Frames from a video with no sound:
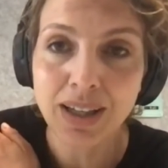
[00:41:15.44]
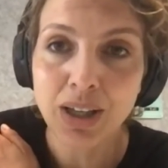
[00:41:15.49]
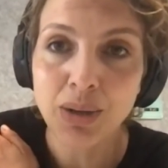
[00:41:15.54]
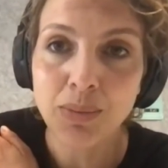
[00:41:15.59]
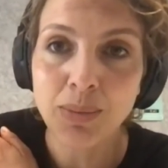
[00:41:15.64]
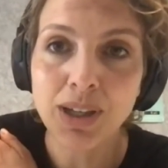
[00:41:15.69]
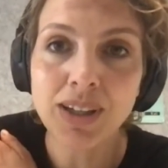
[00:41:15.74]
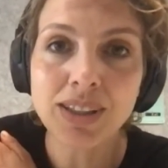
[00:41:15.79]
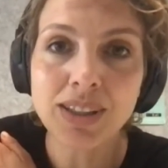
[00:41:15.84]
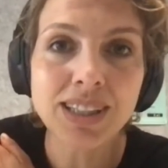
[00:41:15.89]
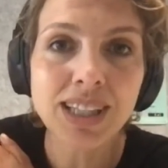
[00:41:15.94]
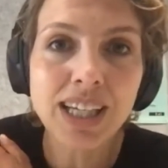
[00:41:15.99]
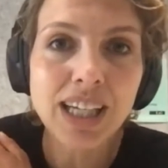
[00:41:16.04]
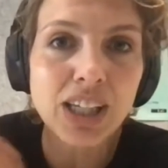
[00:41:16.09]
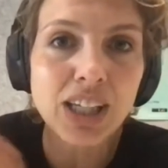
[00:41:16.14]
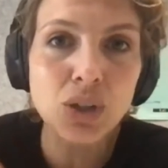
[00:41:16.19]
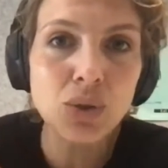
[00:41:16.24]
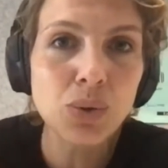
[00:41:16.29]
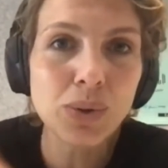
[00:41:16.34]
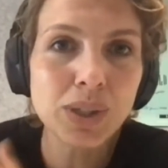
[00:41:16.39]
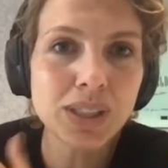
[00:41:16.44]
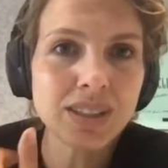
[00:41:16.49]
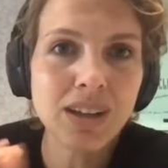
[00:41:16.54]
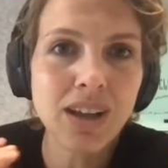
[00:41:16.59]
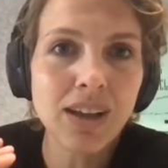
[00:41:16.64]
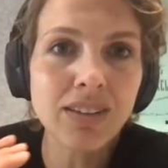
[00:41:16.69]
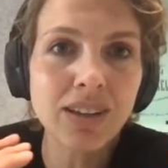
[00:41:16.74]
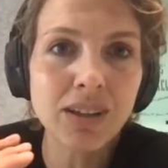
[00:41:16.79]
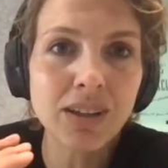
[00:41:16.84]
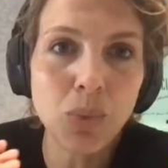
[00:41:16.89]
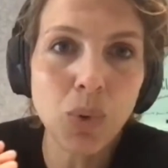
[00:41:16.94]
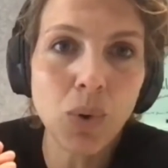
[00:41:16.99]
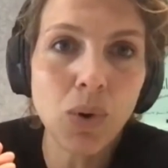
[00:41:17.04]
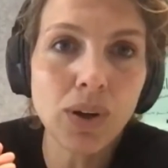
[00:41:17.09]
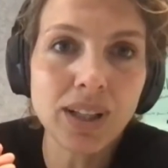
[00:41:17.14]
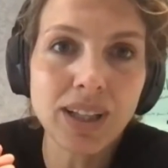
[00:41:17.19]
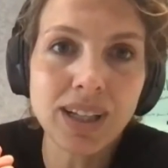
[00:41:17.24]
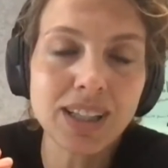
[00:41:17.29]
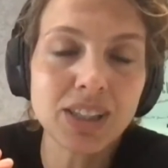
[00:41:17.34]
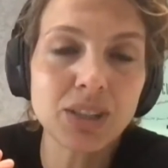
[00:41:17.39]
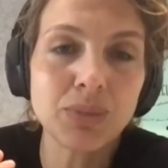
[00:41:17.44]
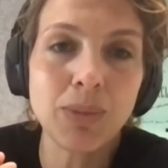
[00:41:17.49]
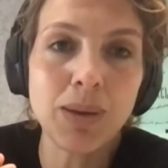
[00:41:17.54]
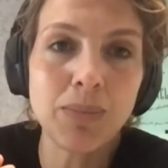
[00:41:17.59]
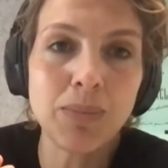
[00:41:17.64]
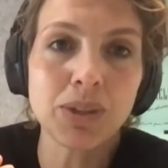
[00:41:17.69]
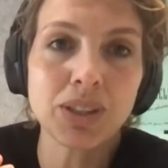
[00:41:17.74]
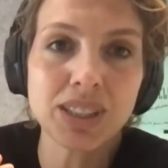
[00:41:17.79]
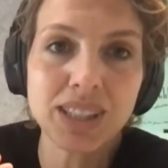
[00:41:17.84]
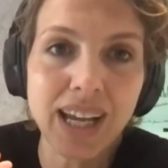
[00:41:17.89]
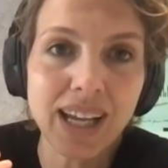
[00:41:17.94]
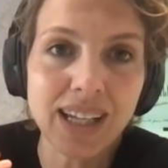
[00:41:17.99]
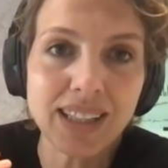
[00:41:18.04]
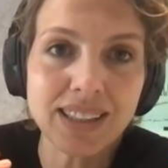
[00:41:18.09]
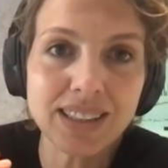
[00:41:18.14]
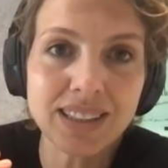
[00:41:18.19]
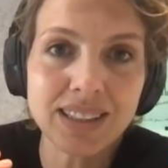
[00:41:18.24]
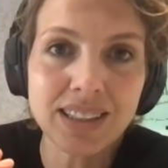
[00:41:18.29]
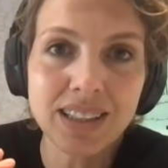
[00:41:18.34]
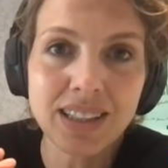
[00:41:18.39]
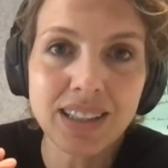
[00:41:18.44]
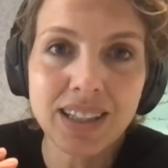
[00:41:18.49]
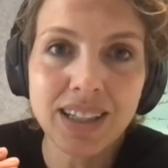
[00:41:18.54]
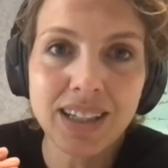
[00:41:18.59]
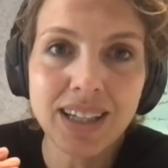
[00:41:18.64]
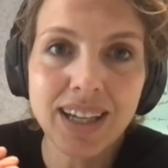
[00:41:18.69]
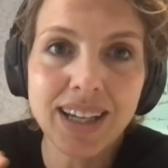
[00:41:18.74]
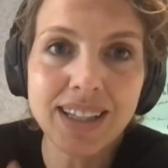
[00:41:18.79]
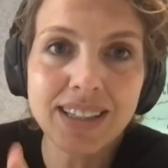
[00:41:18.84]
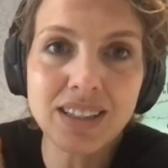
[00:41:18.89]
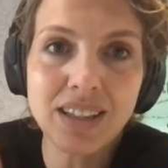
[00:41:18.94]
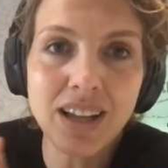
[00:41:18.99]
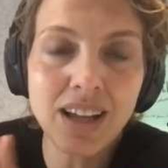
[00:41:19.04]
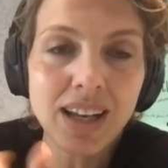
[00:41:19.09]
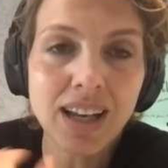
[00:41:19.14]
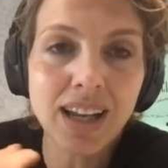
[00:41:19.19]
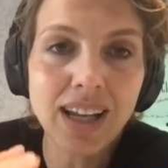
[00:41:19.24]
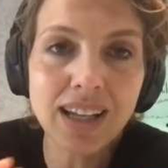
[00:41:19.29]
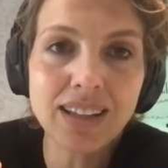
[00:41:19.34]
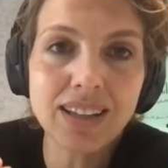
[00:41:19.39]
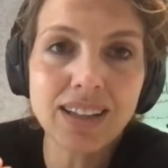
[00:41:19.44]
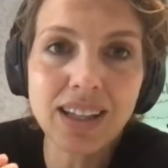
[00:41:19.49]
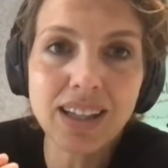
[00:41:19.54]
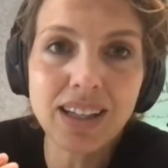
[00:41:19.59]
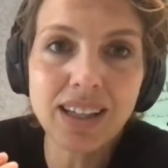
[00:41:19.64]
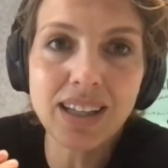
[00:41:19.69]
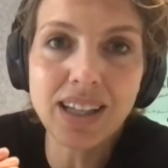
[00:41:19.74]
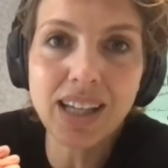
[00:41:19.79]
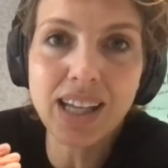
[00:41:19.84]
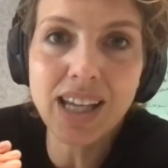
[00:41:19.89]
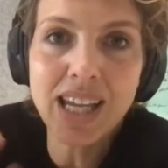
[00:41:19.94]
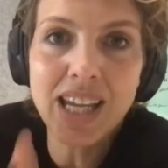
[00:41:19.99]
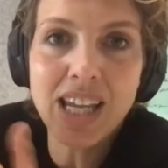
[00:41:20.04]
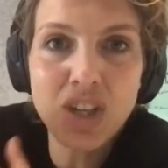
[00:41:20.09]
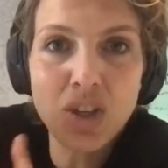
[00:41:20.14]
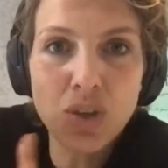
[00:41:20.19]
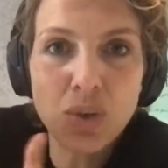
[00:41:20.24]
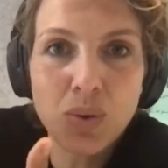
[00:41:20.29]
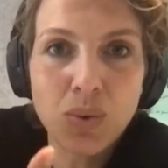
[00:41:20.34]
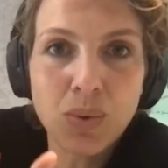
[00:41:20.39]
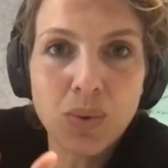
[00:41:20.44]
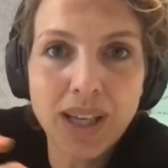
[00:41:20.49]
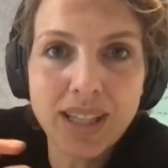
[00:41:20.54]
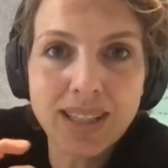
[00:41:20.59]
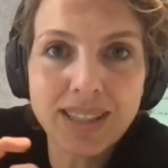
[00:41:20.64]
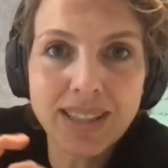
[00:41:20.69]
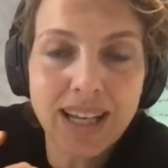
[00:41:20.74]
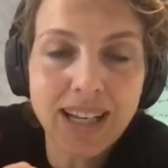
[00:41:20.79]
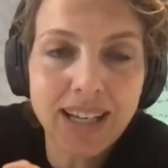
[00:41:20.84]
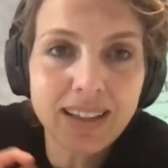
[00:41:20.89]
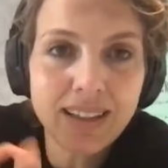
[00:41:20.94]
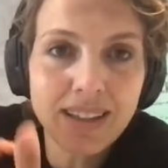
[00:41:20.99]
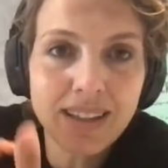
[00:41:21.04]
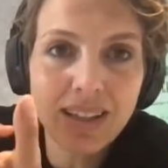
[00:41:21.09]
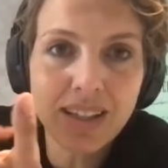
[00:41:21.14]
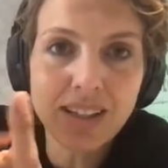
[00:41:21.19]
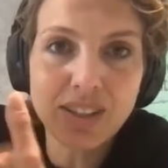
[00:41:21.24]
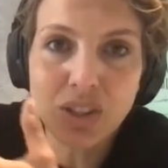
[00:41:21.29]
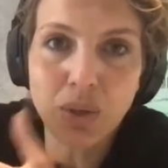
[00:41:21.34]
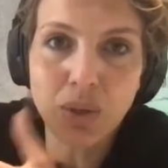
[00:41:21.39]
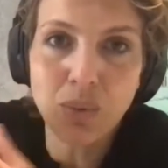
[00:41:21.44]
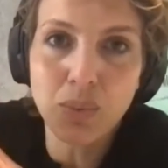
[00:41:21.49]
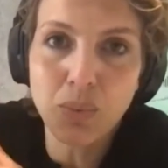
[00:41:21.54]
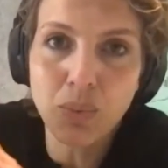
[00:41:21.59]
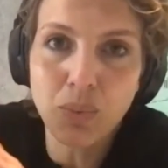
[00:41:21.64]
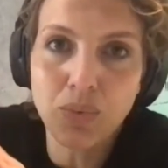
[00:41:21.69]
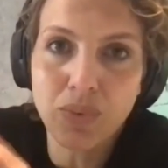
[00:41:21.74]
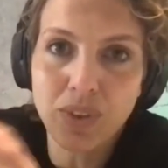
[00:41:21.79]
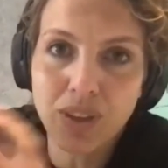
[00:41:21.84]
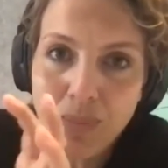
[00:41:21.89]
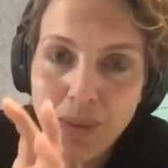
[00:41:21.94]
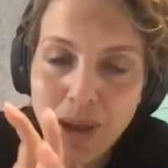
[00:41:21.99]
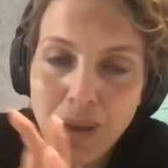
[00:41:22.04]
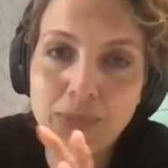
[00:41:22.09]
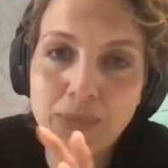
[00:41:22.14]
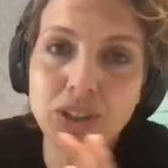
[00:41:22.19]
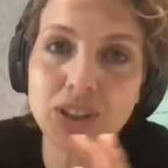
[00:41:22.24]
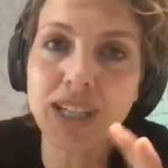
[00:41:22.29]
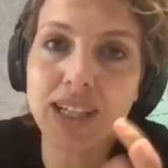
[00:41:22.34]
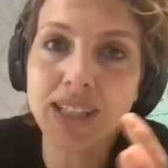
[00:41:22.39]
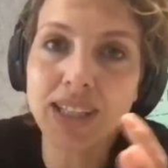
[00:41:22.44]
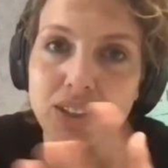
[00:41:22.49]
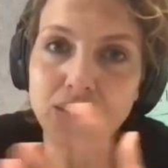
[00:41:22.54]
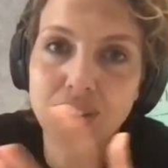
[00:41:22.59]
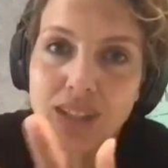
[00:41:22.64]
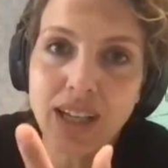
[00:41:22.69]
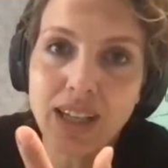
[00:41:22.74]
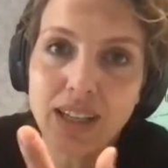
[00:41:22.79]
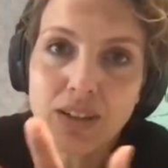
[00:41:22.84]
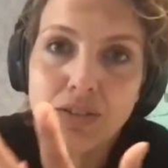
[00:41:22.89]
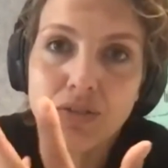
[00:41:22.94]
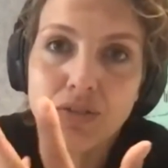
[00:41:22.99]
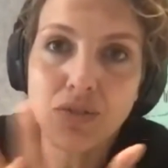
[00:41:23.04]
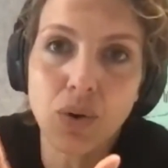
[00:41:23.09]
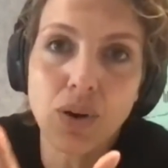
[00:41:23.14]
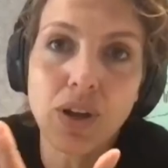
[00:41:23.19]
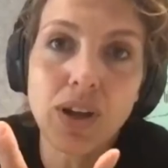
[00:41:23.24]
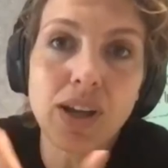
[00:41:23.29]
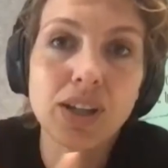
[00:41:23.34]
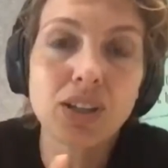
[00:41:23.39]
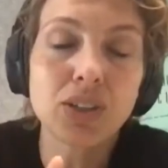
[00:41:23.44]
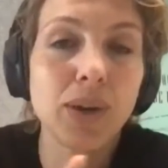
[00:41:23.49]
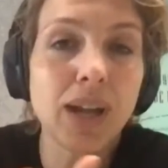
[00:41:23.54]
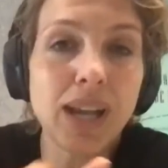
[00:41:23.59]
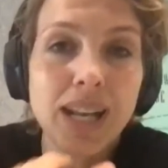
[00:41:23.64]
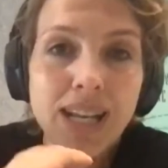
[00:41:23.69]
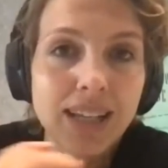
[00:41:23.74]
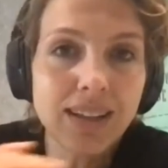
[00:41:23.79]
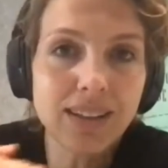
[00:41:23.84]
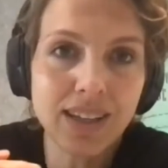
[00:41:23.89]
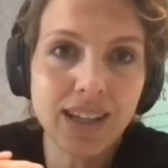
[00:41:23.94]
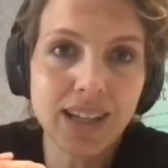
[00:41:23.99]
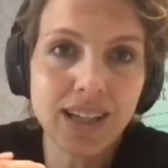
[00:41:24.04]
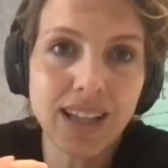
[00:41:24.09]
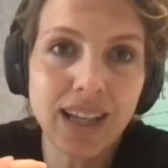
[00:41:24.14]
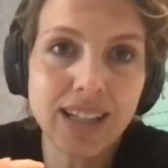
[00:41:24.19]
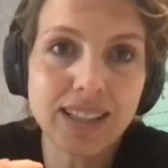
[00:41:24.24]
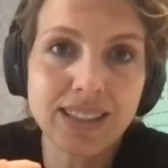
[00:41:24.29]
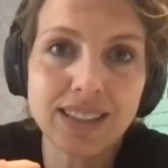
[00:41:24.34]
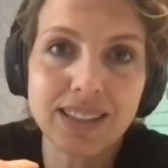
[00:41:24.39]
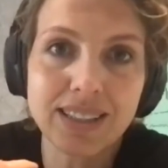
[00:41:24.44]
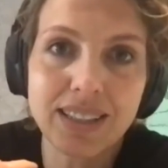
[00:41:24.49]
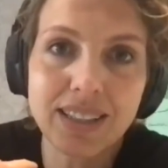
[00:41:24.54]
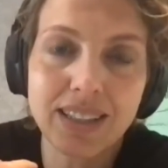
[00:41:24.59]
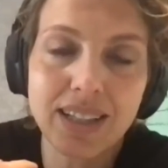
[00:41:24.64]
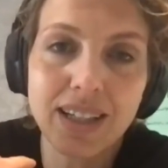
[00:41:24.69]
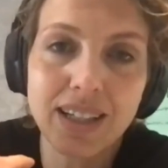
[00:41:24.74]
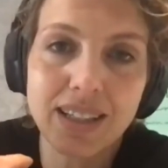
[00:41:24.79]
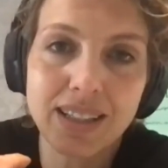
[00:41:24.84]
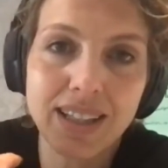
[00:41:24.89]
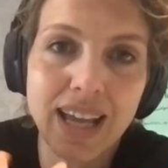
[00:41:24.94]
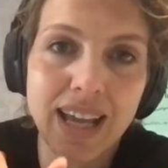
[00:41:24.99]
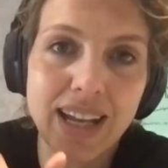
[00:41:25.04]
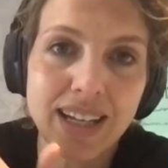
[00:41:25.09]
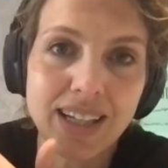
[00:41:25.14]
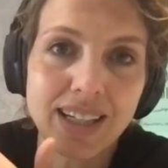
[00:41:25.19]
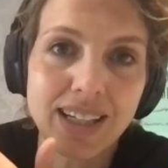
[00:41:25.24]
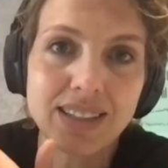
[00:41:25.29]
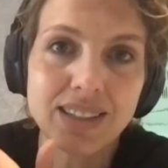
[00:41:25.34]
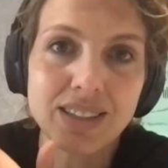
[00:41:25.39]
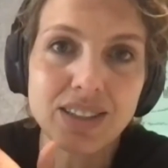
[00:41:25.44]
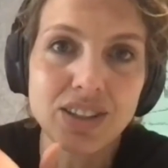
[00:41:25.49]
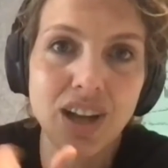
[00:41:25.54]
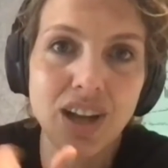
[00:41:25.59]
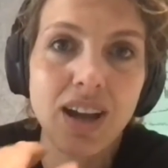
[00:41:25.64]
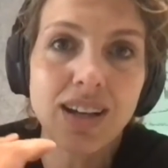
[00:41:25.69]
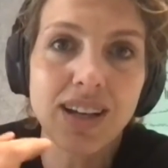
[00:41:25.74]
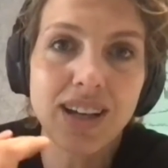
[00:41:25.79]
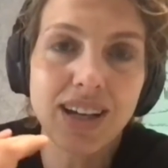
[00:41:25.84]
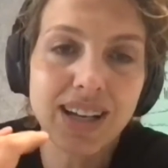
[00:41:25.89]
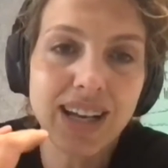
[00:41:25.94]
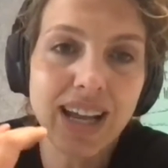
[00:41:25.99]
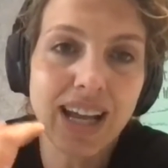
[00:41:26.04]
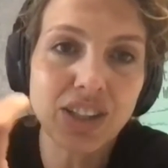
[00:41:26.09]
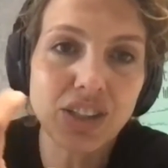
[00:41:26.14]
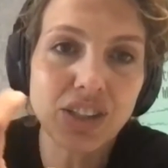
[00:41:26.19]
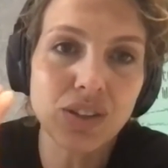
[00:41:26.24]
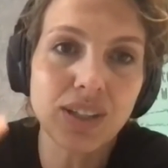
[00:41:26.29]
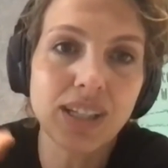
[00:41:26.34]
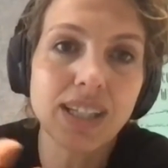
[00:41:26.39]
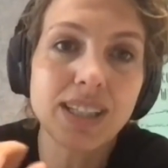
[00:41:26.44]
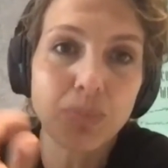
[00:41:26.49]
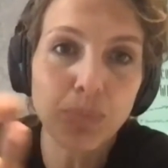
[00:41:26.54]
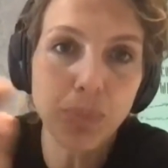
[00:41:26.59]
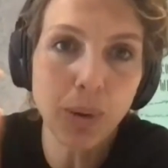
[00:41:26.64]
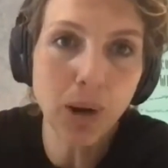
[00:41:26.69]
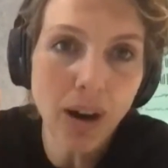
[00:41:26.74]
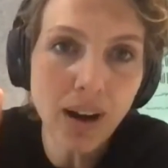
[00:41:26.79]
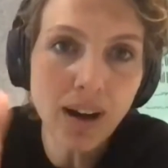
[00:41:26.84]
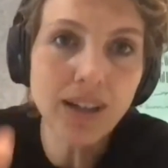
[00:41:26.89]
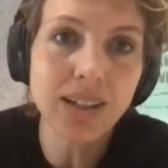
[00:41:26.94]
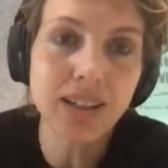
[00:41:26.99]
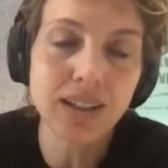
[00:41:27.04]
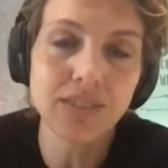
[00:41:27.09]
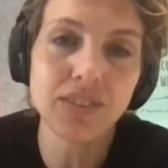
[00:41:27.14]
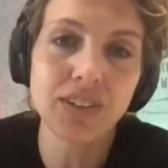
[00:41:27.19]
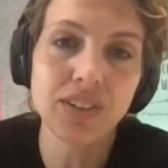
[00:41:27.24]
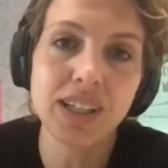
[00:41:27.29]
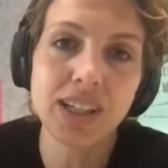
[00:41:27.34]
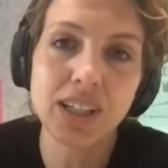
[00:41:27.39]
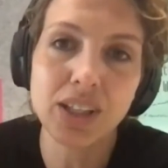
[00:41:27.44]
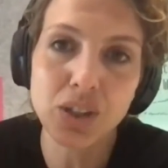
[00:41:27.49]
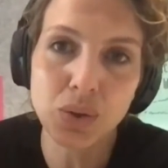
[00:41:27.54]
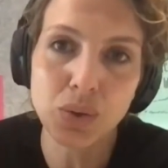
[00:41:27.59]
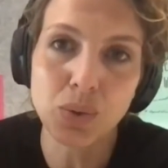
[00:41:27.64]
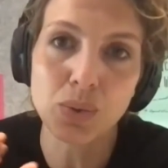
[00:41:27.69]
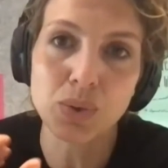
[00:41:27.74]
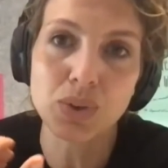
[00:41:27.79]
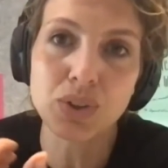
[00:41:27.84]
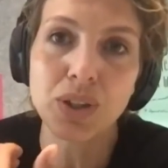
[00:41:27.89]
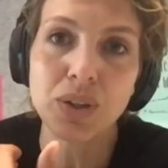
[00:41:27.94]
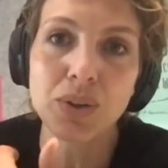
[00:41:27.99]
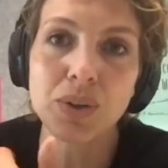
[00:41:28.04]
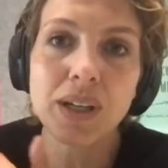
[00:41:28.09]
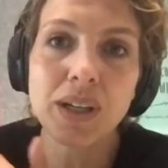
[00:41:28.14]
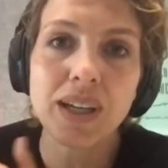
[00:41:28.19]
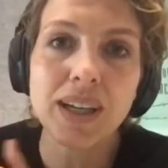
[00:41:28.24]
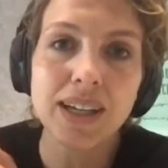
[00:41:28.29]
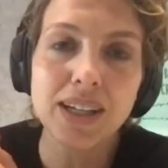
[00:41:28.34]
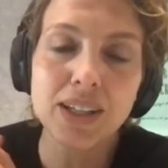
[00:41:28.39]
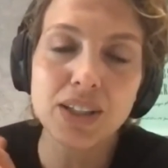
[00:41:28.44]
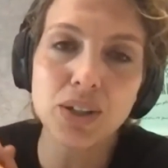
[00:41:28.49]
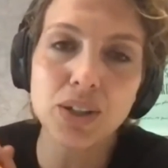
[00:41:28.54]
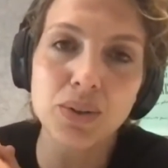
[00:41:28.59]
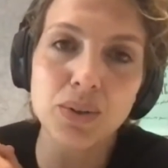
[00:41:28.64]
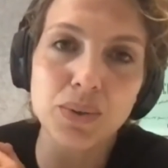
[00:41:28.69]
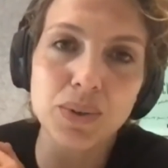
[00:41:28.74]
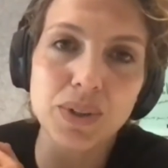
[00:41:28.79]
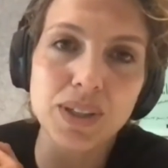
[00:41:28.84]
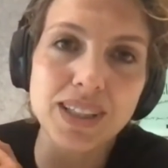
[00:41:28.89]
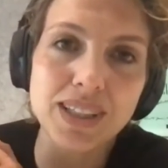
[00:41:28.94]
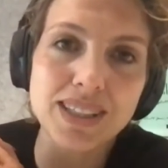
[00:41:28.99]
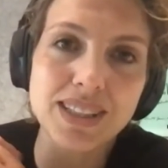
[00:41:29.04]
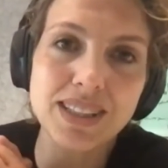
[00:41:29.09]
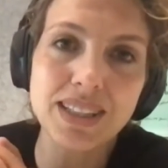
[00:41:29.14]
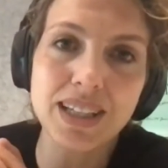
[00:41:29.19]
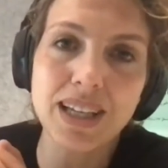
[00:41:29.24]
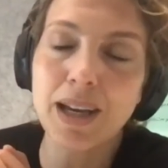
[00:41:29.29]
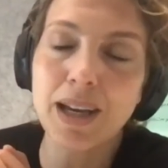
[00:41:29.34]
because the EU is nothing more than its member states. It's not like the EU is anything. So the member states together, so anything that is done at national is part of the EU. So it's